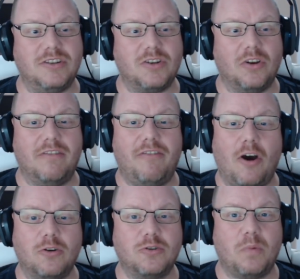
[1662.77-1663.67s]
he's on the
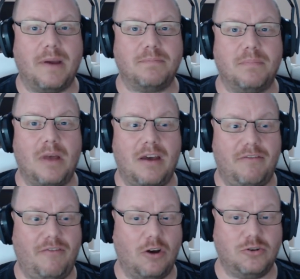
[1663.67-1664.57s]
Fox
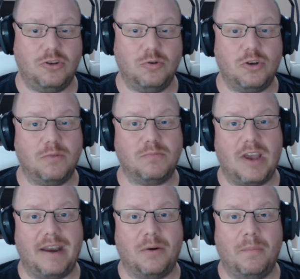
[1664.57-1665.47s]
YouTube
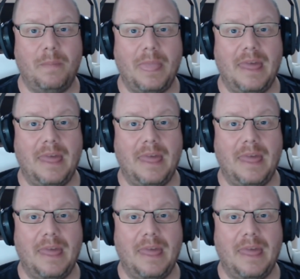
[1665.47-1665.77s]
channel,